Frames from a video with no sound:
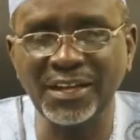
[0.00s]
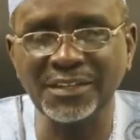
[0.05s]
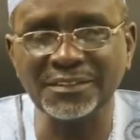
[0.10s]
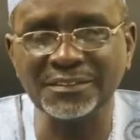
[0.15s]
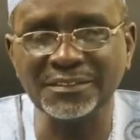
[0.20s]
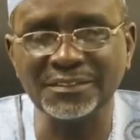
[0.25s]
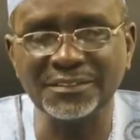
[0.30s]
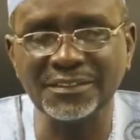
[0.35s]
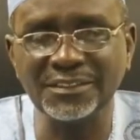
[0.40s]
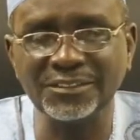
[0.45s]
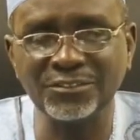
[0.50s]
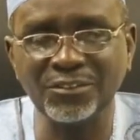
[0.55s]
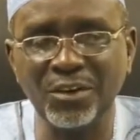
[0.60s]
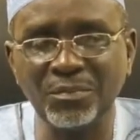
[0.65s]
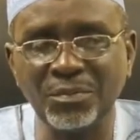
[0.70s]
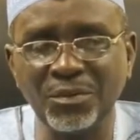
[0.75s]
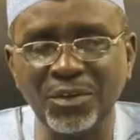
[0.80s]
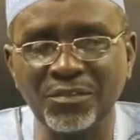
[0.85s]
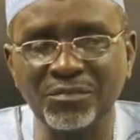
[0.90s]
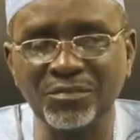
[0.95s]
In this
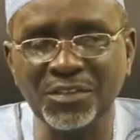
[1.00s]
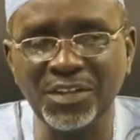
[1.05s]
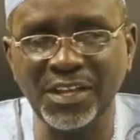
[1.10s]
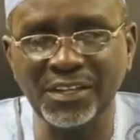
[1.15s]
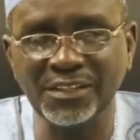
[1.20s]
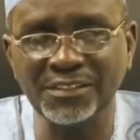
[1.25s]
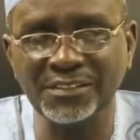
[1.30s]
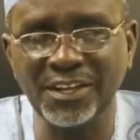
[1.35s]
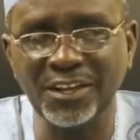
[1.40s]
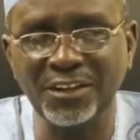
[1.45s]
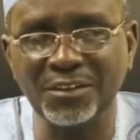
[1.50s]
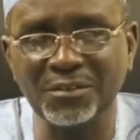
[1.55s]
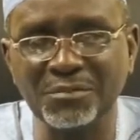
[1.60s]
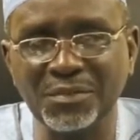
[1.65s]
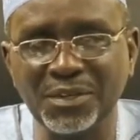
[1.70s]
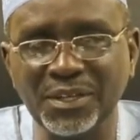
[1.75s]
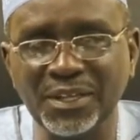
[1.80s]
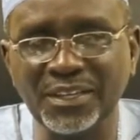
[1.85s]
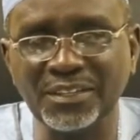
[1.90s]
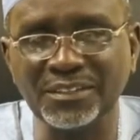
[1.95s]
couple of days, I will
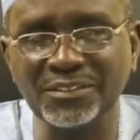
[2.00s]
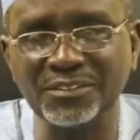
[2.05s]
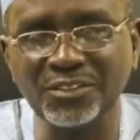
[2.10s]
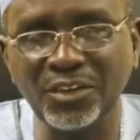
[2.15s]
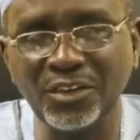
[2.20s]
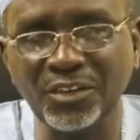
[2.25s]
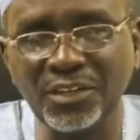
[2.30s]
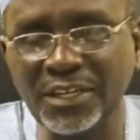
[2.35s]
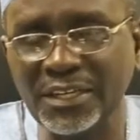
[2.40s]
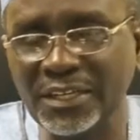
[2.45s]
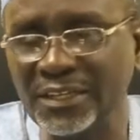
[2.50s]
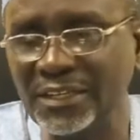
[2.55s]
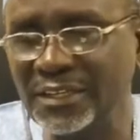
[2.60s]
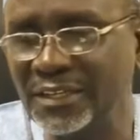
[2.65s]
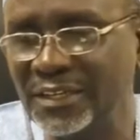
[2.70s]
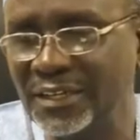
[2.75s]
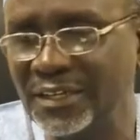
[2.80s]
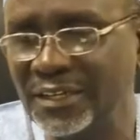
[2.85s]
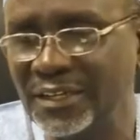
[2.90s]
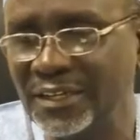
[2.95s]
be in Turkey.
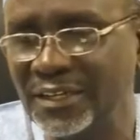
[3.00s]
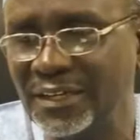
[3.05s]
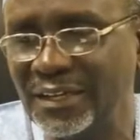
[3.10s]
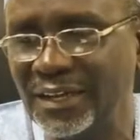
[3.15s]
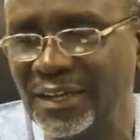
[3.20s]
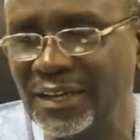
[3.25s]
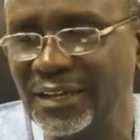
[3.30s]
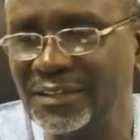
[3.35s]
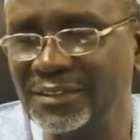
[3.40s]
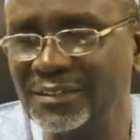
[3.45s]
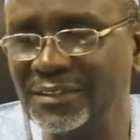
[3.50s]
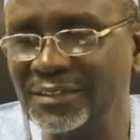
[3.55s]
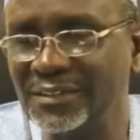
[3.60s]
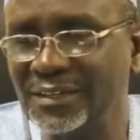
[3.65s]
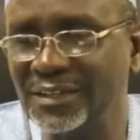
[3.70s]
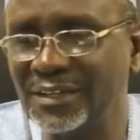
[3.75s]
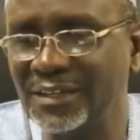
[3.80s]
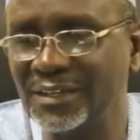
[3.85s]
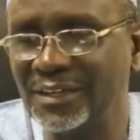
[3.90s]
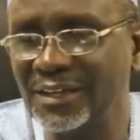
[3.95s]
And
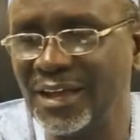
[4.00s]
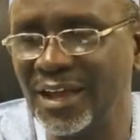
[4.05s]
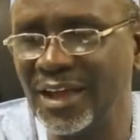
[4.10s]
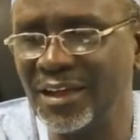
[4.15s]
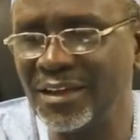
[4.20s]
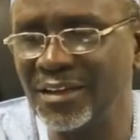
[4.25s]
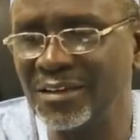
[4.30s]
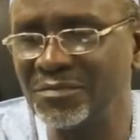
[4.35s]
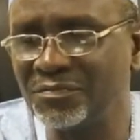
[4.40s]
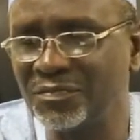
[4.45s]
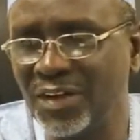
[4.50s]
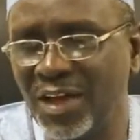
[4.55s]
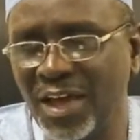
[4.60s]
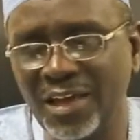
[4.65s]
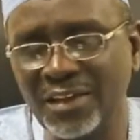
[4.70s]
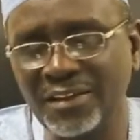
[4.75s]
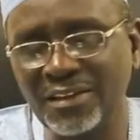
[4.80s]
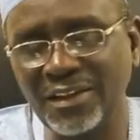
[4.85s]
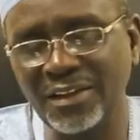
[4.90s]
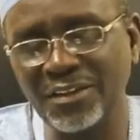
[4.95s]
uh, I've
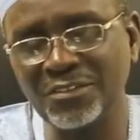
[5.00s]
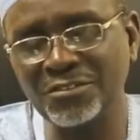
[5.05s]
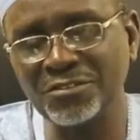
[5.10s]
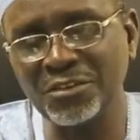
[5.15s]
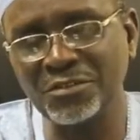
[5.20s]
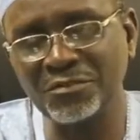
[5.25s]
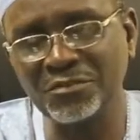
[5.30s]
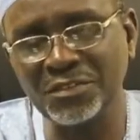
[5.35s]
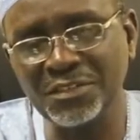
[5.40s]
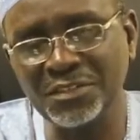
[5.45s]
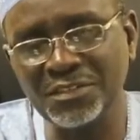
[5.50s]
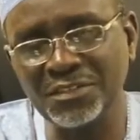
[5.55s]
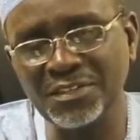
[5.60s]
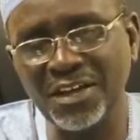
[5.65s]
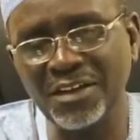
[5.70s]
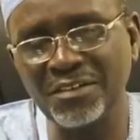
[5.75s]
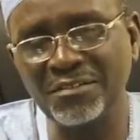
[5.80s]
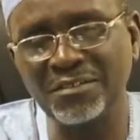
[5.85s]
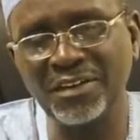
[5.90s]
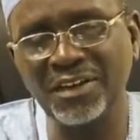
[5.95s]
heard a lot of it.
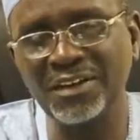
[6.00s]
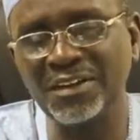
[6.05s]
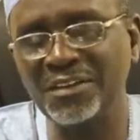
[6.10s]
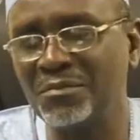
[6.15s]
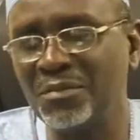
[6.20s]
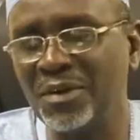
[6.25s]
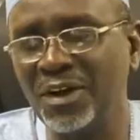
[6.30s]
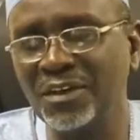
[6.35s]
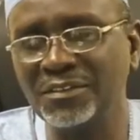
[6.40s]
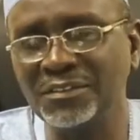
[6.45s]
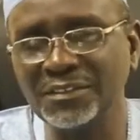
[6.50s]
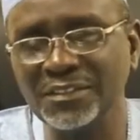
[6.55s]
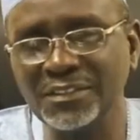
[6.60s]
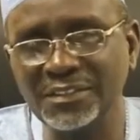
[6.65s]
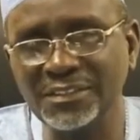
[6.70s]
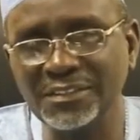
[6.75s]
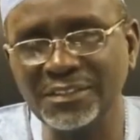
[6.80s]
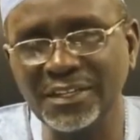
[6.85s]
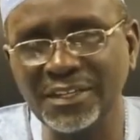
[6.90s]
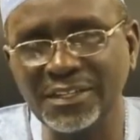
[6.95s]
I've read about
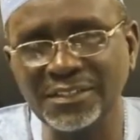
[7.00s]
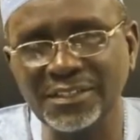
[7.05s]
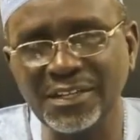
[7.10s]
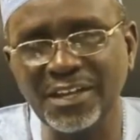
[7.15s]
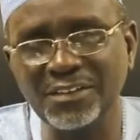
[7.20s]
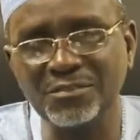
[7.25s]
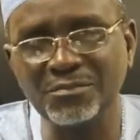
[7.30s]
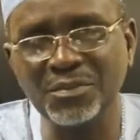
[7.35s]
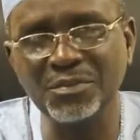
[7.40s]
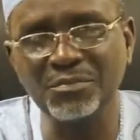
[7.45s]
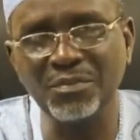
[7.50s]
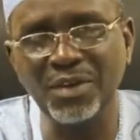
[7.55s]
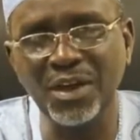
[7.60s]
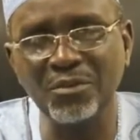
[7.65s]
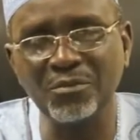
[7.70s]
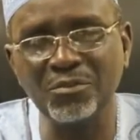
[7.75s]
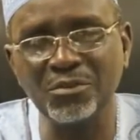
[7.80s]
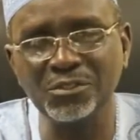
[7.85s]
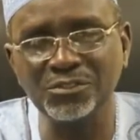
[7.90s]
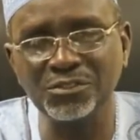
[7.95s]
it. It had been
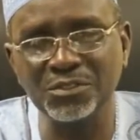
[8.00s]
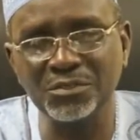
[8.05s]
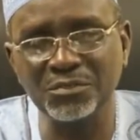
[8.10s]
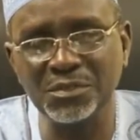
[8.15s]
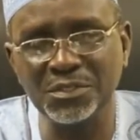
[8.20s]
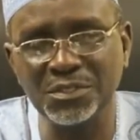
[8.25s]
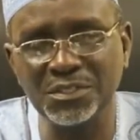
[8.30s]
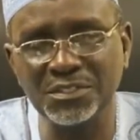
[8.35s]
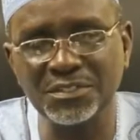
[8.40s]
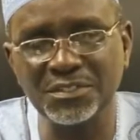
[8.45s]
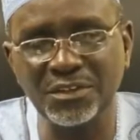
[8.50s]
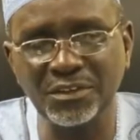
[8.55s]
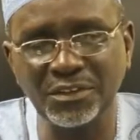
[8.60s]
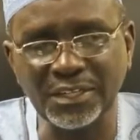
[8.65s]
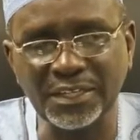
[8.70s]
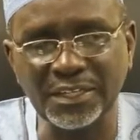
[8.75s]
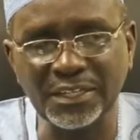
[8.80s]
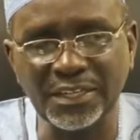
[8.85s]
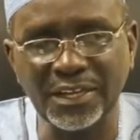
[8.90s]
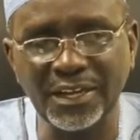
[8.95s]
my wish to visit
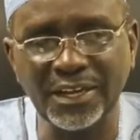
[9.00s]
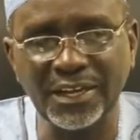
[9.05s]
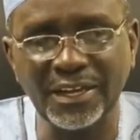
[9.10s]
Turkey.